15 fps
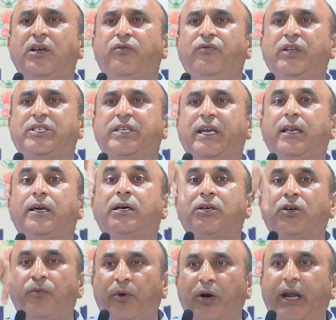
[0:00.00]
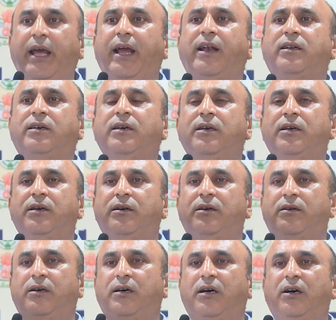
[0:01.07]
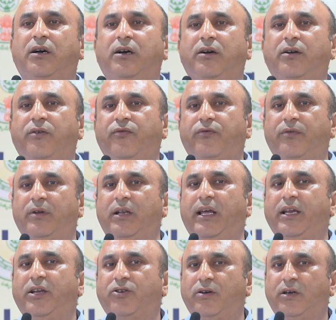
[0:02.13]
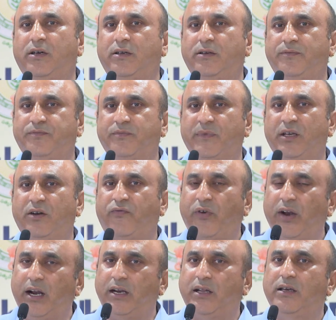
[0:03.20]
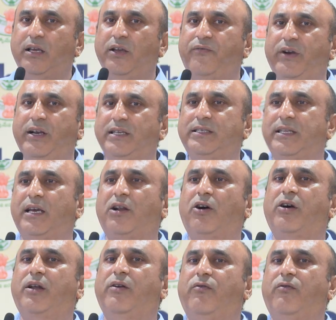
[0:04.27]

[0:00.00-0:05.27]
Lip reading: which can accommodate a flood if it is there, or a